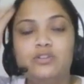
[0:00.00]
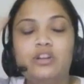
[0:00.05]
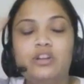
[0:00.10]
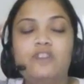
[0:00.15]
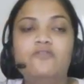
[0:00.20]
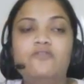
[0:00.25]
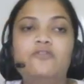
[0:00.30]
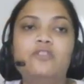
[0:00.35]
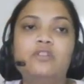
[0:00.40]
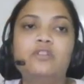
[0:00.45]

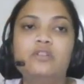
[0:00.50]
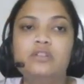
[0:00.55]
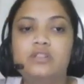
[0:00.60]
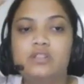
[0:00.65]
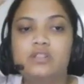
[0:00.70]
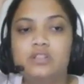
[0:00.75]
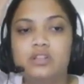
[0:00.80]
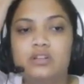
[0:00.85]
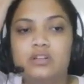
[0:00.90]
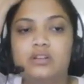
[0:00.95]
the
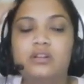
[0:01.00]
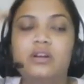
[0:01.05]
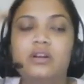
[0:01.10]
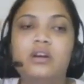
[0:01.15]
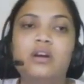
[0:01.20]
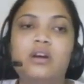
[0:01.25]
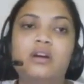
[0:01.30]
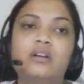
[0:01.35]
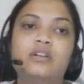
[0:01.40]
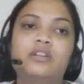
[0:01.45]
first
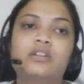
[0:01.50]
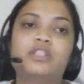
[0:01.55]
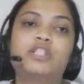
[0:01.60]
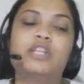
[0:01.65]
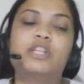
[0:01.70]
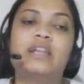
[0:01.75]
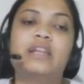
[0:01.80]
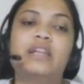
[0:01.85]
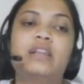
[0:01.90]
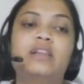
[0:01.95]

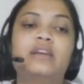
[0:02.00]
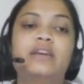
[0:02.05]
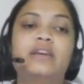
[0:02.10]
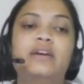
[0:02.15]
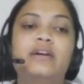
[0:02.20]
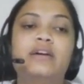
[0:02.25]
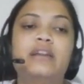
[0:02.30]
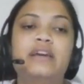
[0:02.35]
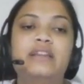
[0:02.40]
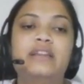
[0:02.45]
shell
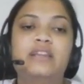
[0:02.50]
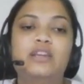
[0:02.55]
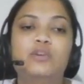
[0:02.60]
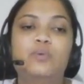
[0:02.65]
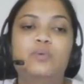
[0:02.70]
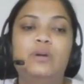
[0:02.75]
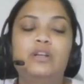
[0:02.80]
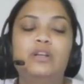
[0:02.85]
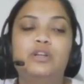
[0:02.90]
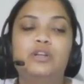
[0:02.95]
here n
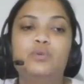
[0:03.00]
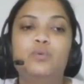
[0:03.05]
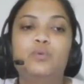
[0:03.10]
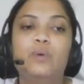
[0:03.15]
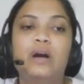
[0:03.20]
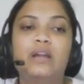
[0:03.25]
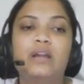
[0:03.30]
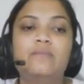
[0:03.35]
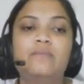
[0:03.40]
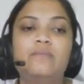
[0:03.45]
equal to
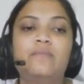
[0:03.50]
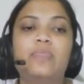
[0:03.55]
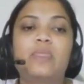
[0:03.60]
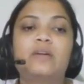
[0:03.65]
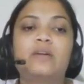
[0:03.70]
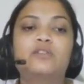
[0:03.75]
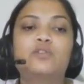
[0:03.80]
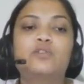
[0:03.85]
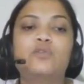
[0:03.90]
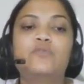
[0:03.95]
1.
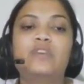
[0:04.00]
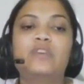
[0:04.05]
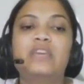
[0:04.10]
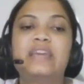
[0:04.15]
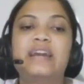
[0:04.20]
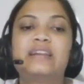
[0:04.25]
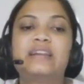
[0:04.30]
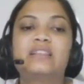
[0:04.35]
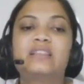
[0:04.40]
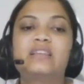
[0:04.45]
So we
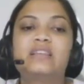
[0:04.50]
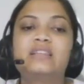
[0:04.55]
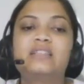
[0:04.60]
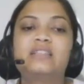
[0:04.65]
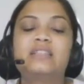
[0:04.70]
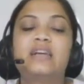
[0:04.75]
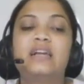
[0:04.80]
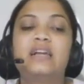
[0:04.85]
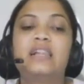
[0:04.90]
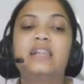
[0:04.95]
get
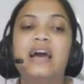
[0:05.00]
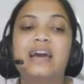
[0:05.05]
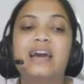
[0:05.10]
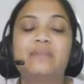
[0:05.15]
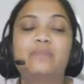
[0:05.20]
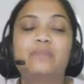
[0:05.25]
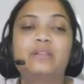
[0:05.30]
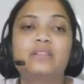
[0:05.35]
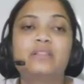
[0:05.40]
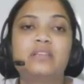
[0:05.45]
this
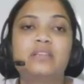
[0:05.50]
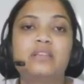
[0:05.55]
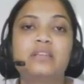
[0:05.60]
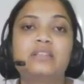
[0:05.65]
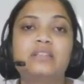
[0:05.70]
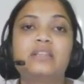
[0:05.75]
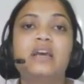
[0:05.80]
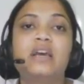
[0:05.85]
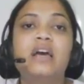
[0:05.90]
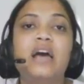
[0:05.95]
Lyman
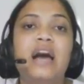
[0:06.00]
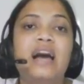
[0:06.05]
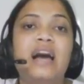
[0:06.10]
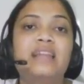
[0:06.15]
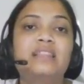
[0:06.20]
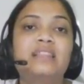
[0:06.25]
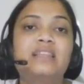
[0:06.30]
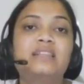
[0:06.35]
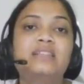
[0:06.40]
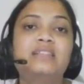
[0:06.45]
series,
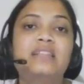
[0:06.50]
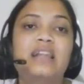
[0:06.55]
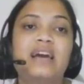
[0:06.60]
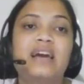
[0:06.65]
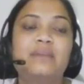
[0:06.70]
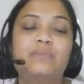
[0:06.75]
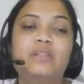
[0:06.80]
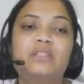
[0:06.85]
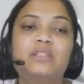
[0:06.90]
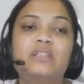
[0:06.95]
and this
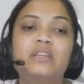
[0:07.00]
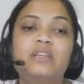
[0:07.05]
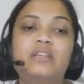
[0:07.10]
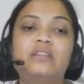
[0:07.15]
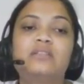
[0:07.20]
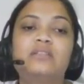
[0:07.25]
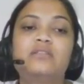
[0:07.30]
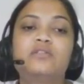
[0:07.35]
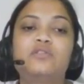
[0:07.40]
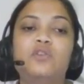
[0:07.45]
Lyman
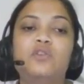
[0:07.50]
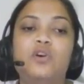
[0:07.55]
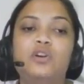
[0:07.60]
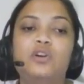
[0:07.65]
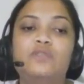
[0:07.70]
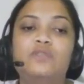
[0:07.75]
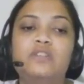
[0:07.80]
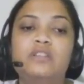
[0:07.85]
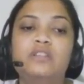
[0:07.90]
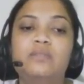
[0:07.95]
series is
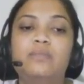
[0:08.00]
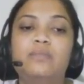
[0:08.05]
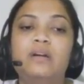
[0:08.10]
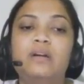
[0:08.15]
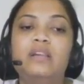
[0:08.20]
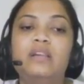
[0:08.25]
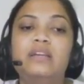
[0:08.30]
not visible.